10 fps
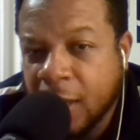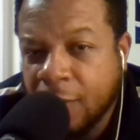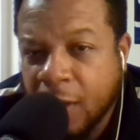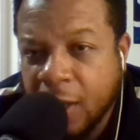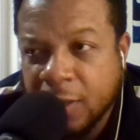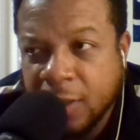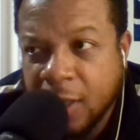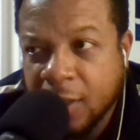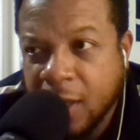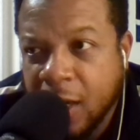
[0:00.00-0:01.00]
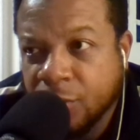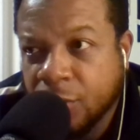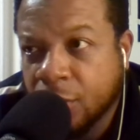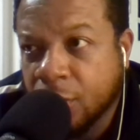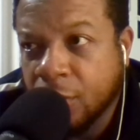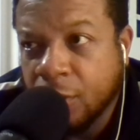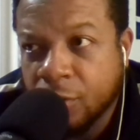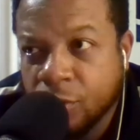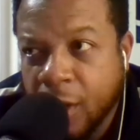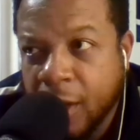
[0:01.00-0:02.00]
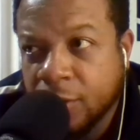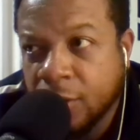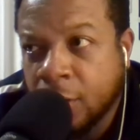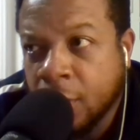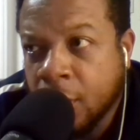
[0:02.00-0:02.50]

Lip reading: They have hand sanitizer. They're trying to